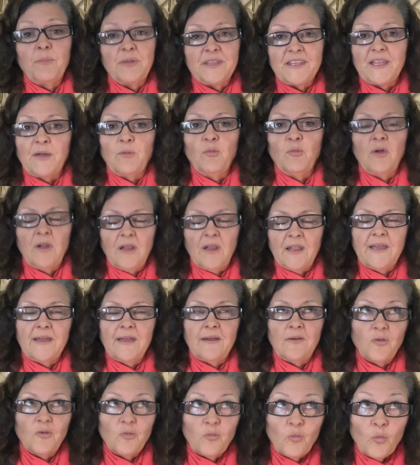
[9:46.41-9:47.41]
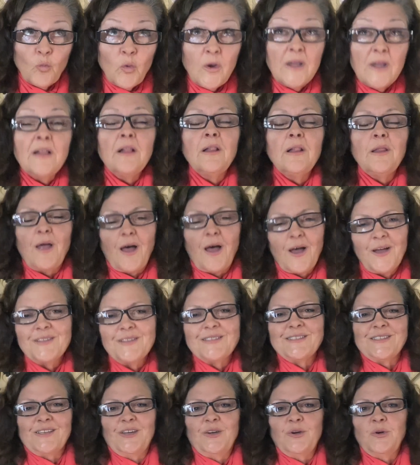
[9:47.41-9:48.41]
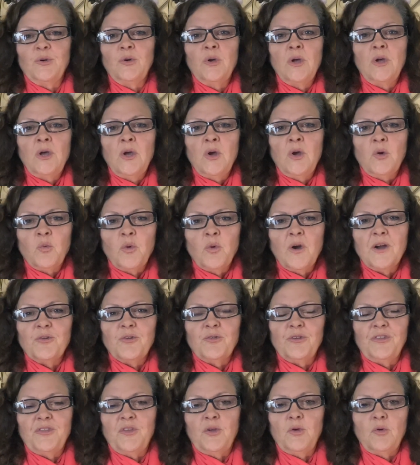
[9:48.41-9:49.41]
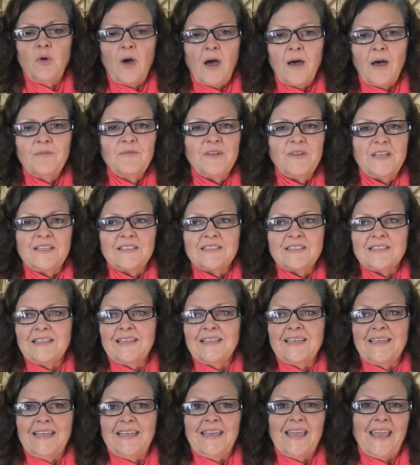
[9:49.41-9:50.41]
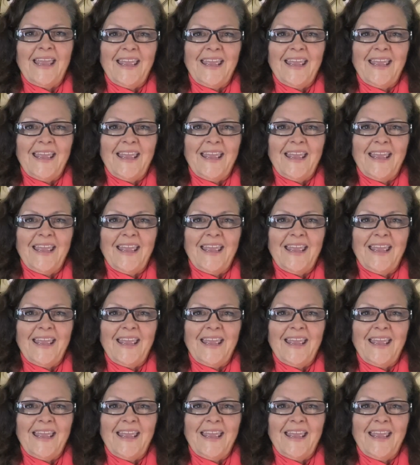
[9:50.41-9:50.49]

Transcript: but they really will also work with you, obviously.